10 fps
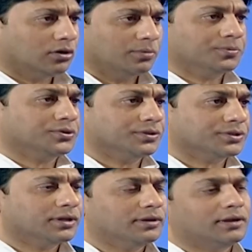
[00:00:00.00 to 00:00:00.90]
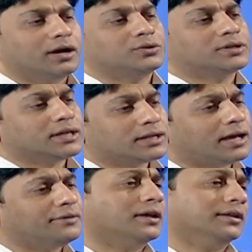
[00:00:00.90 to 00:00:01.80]
options. Now, to get a
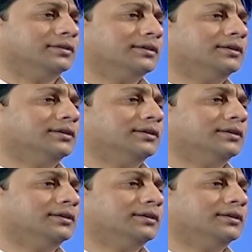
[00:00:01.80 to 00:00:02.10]
lifeline,